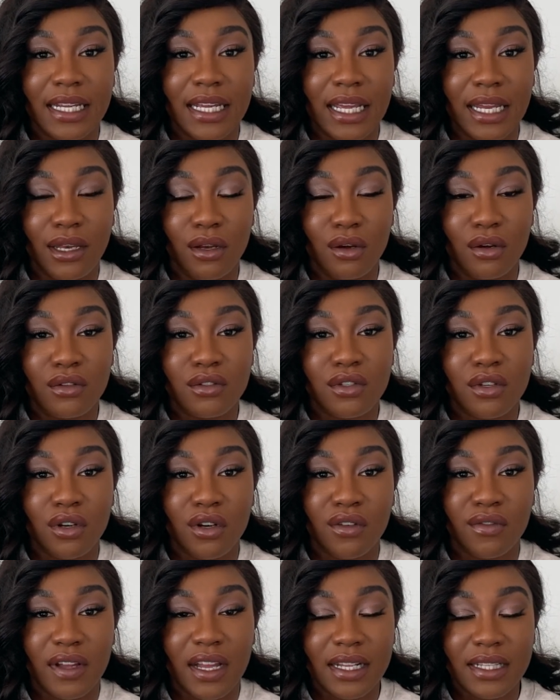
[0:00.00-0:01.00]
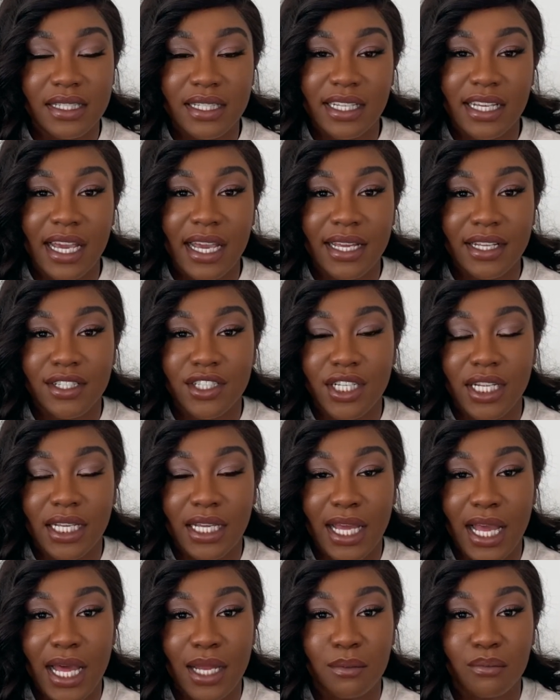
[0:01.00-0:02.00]
a lot of anti-aging
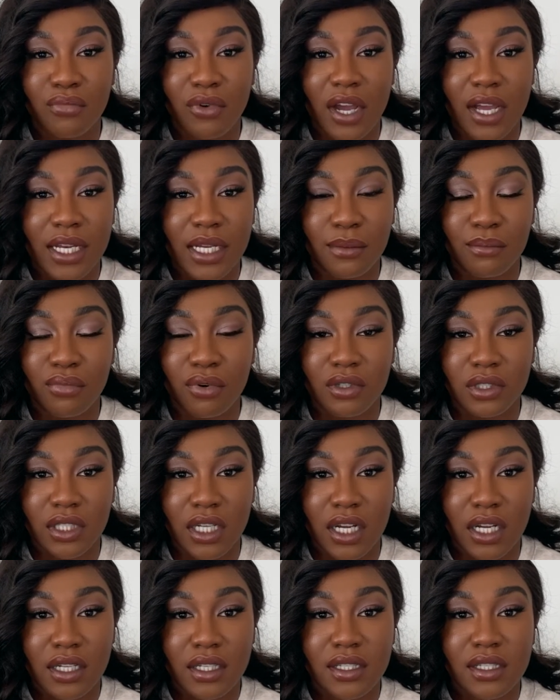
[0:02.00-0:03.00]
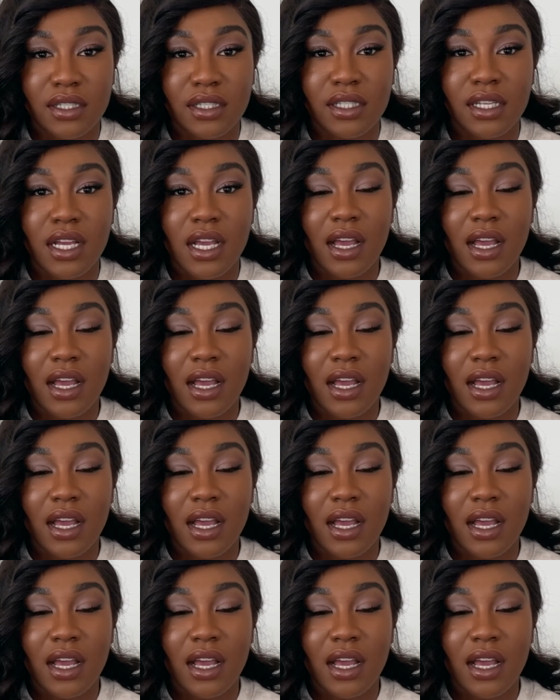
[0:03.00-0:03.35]
and brightening products